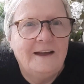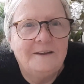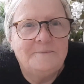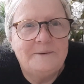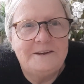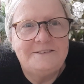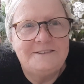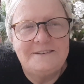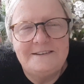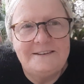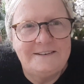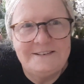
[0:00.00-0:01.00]
And
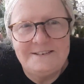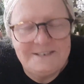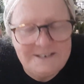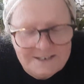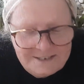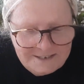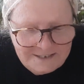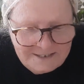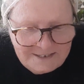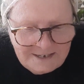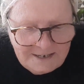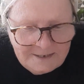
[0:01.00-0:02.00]
basically it is just